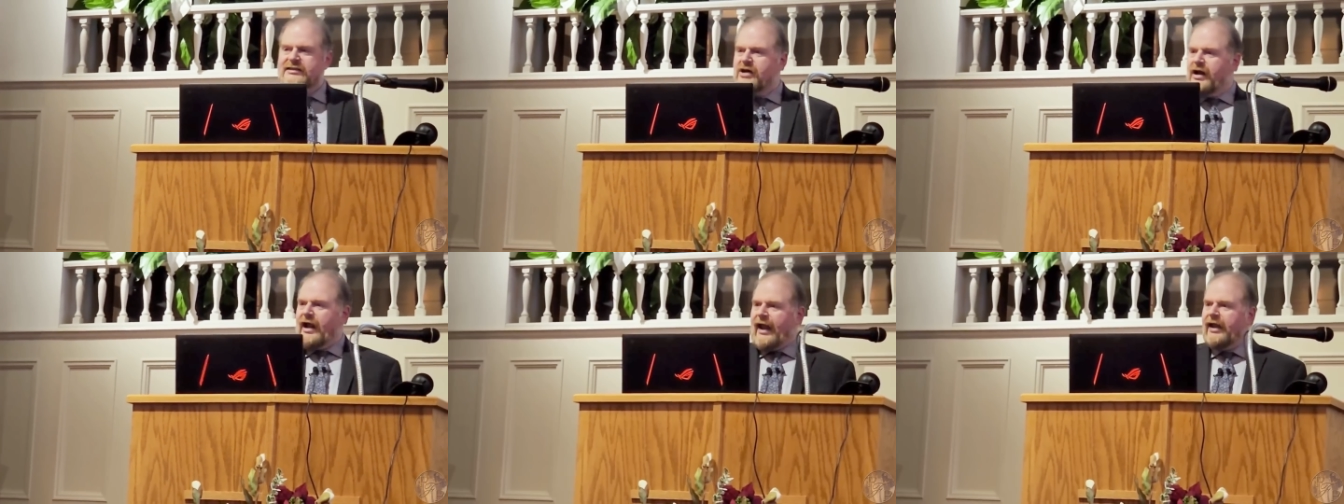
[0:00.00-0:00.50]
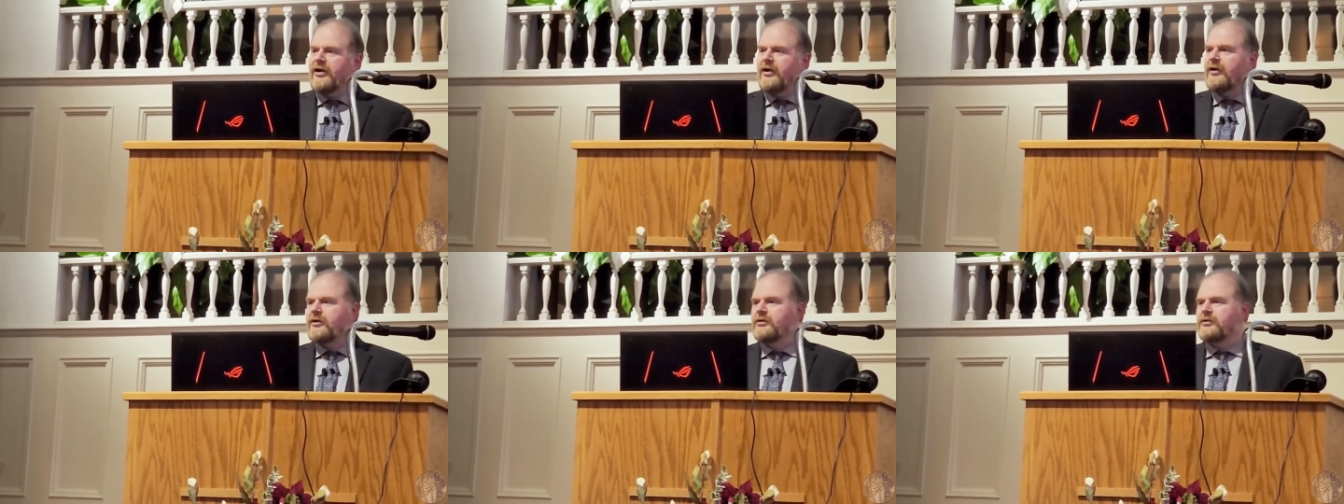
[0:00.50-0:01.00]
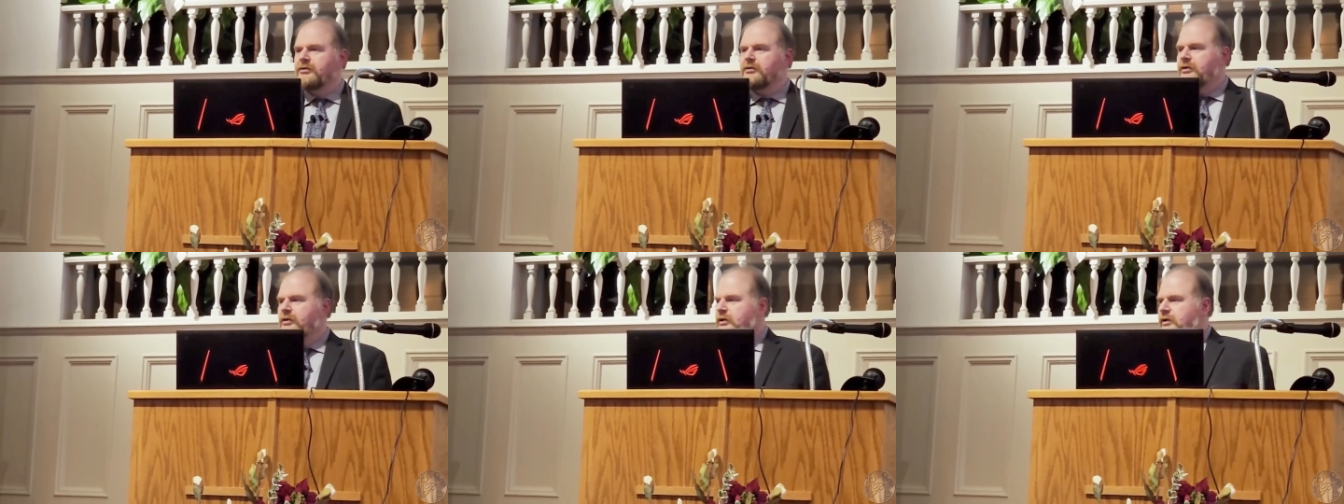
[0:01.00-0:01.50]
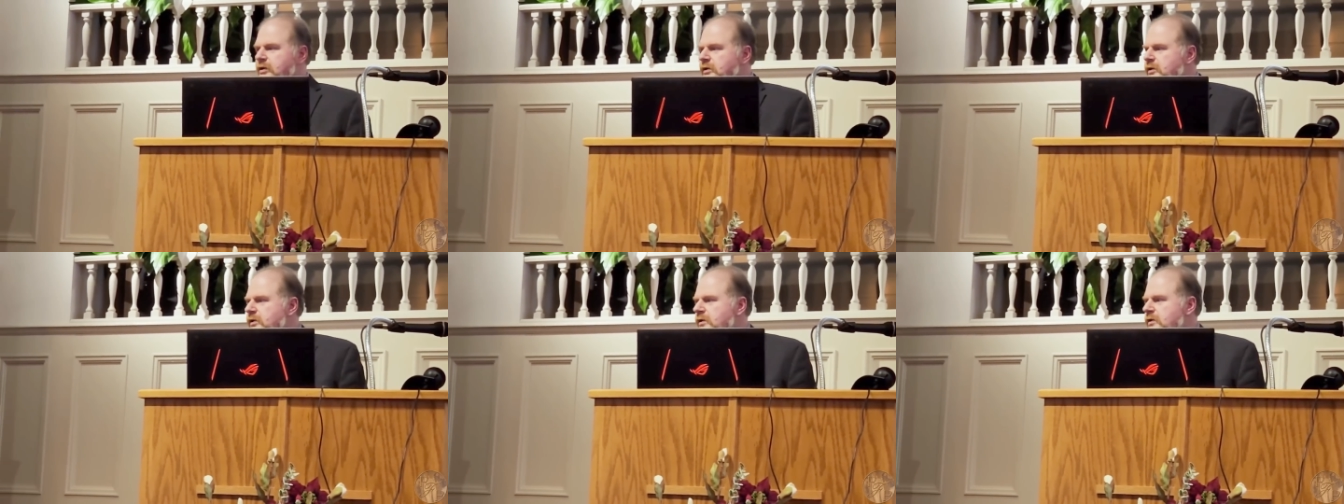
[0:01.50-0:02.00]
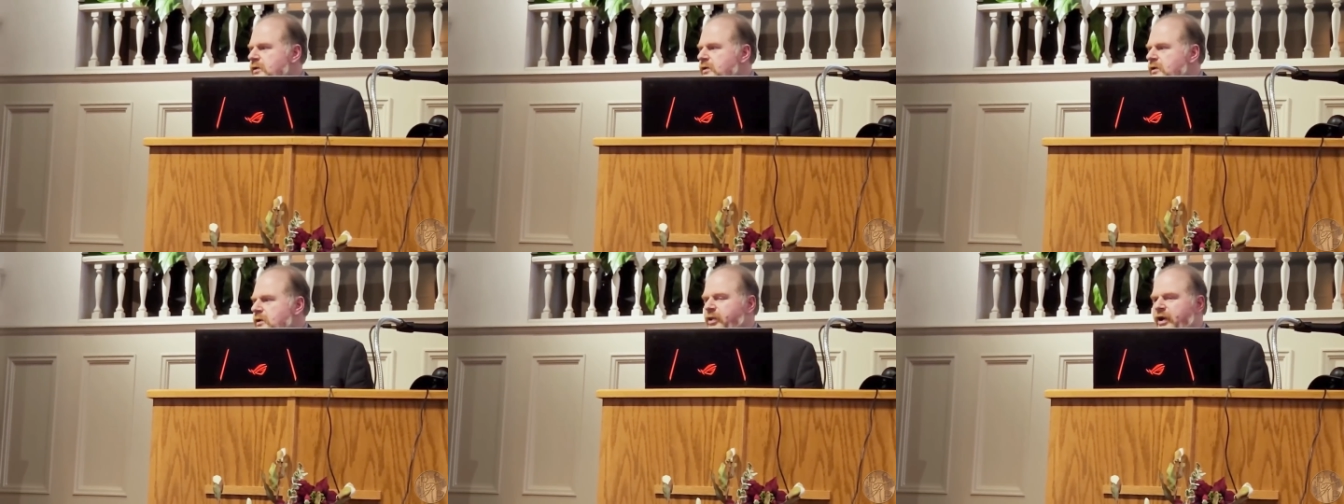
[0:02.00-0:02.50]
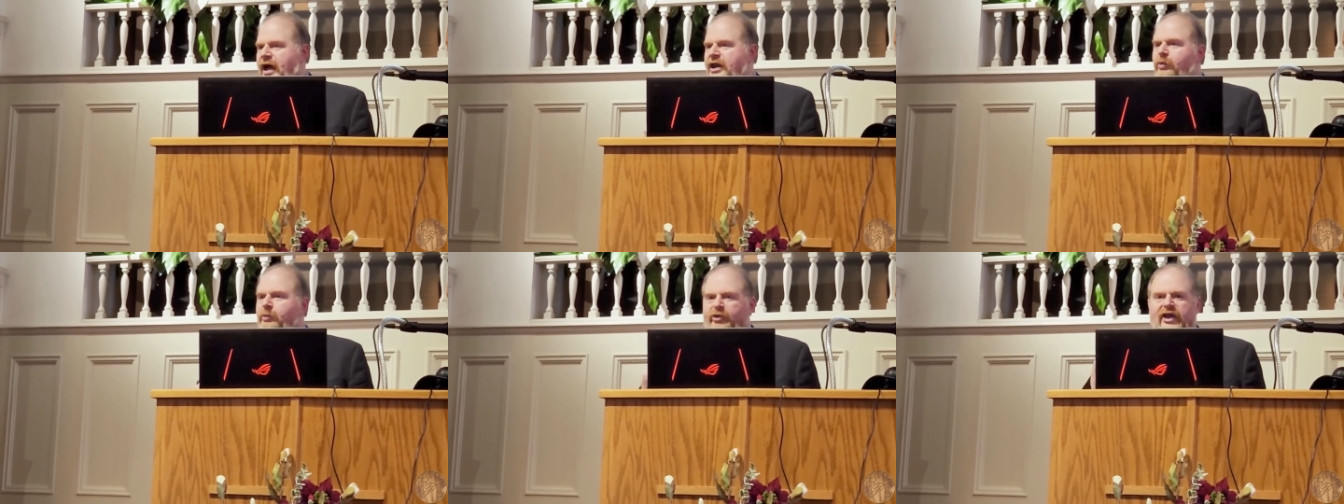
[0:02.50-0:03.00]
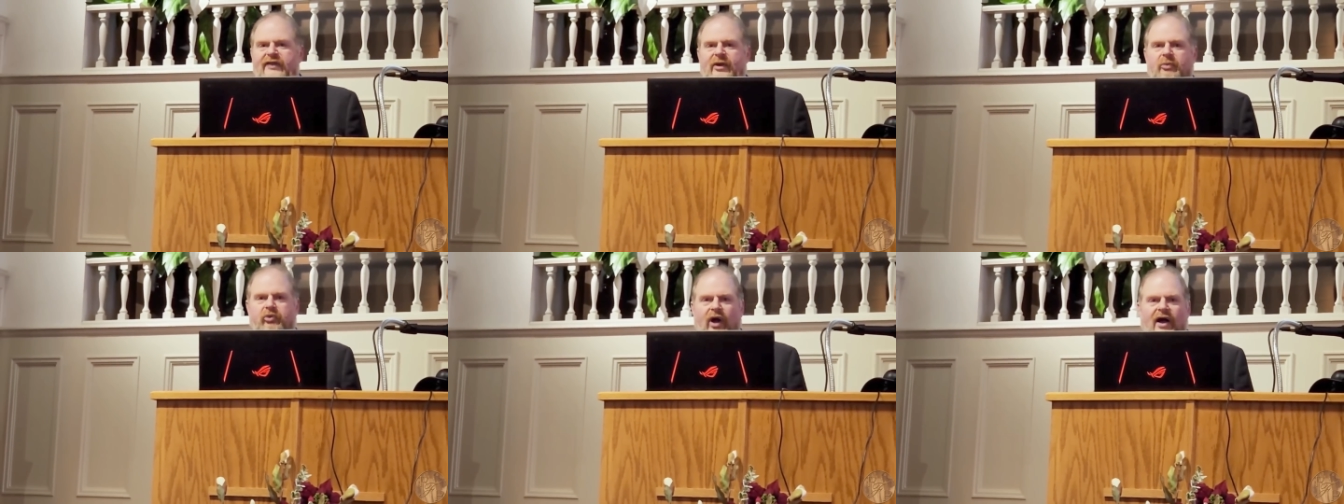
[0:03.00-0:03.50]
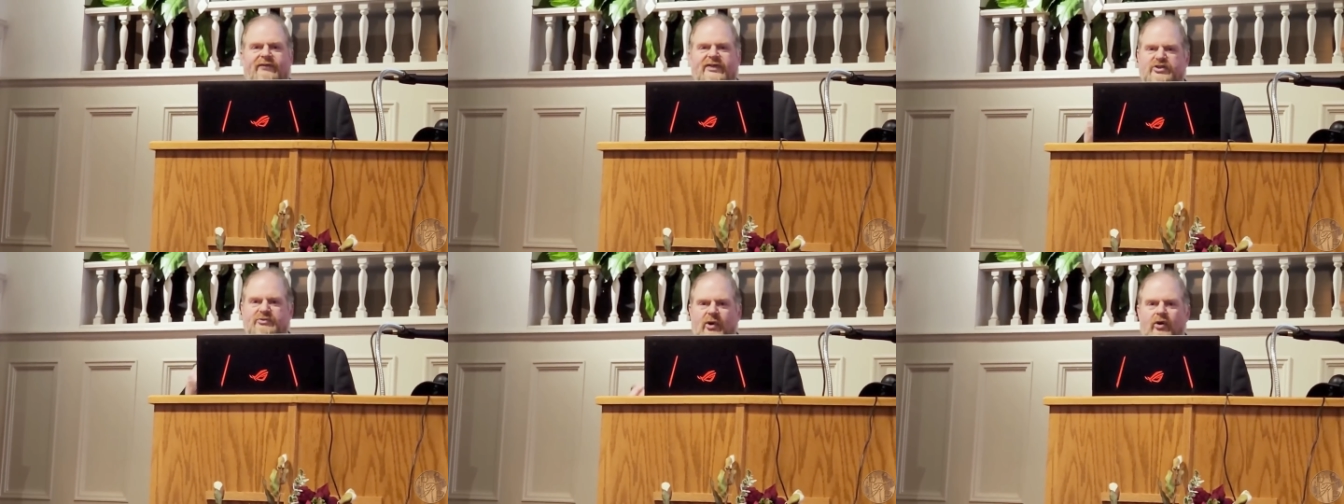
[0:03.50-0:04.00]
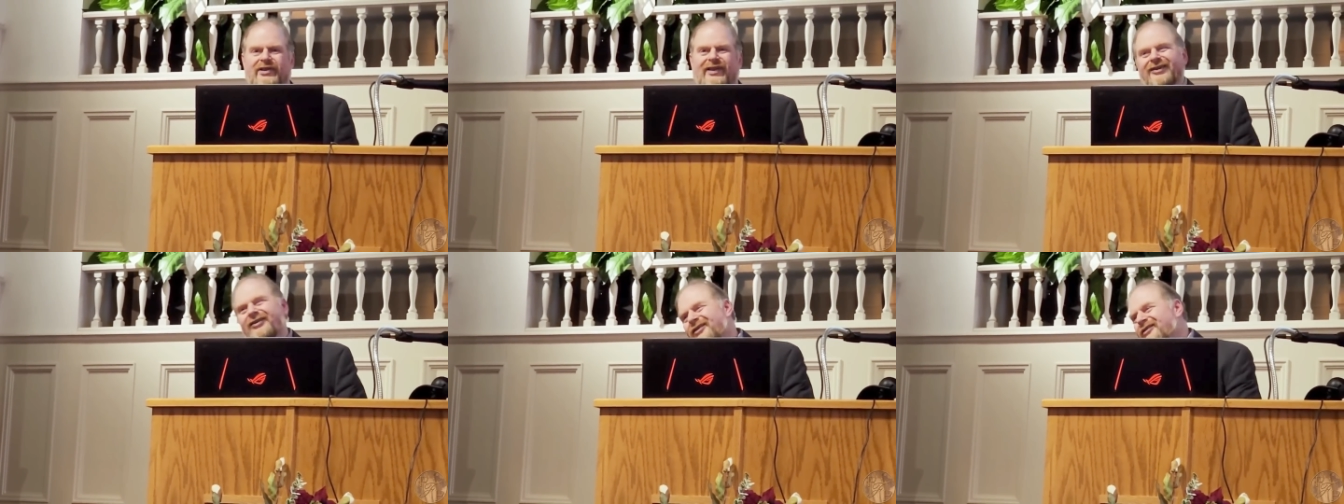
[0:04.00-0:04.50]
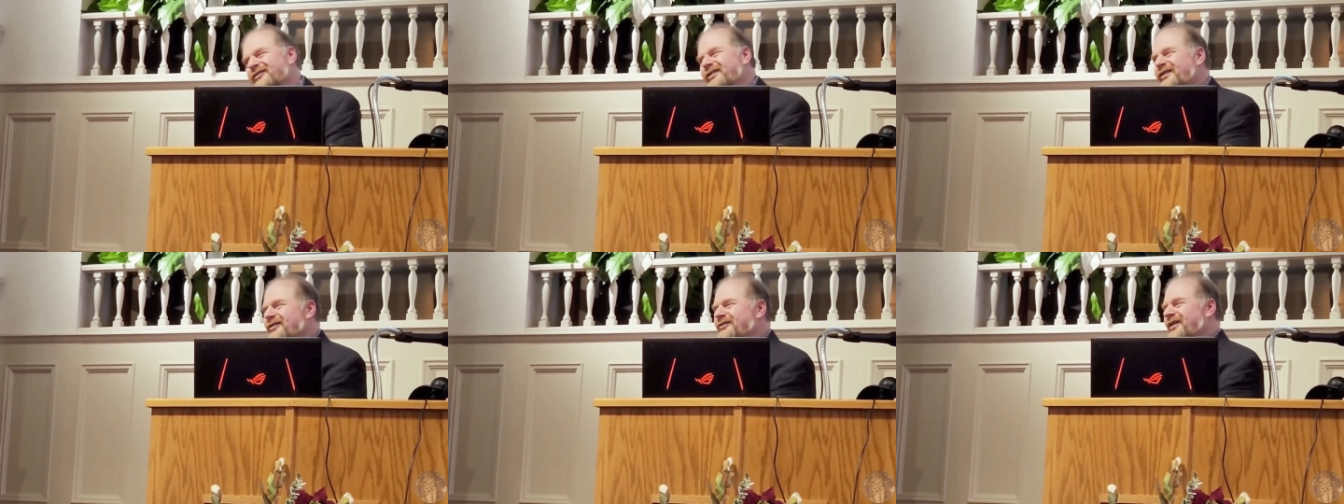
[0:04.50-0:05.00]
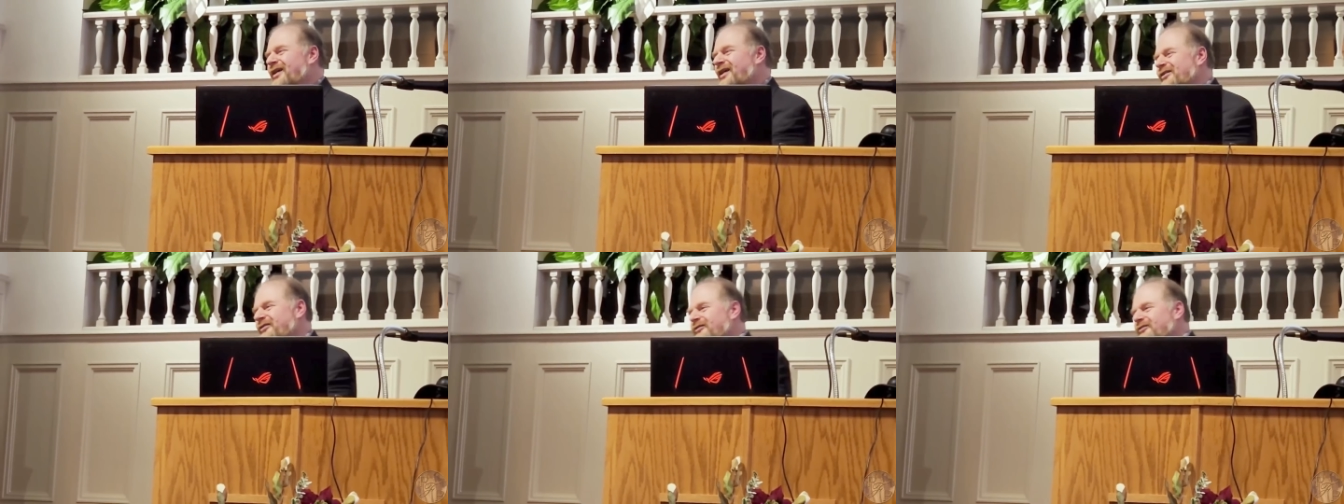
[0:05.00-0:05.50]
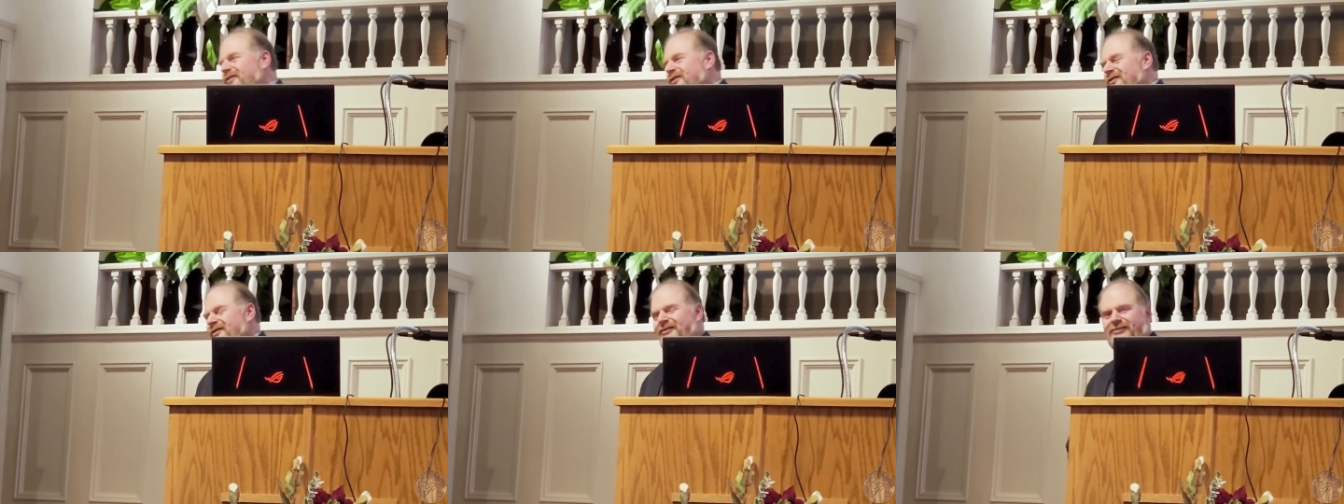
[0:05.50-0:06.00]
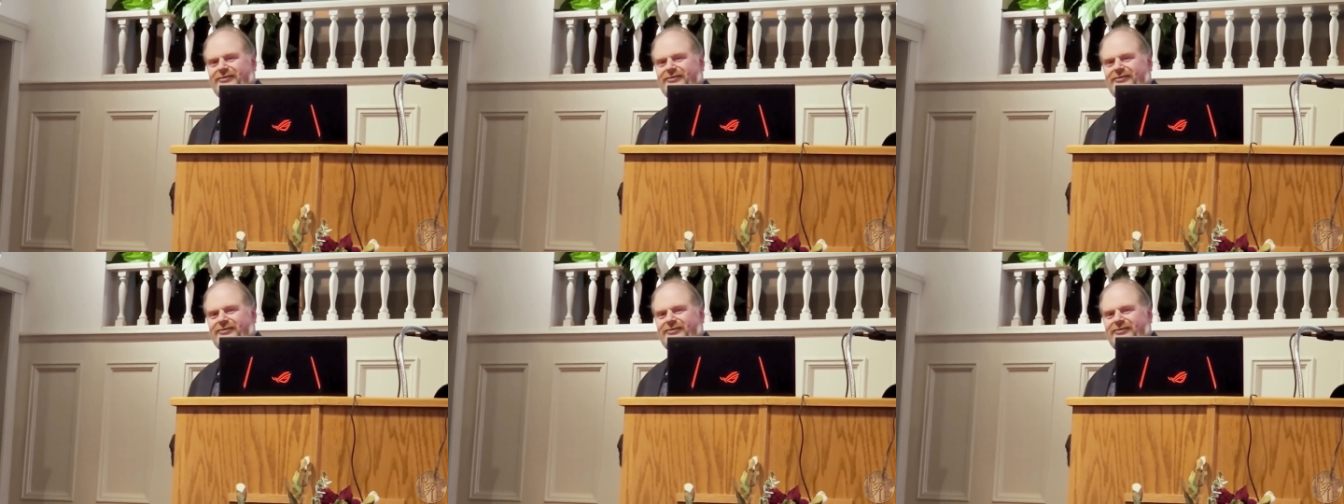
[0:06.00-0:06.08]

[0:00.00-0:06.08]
It's not anger. But I don't think the prophet spoke like, oh my God.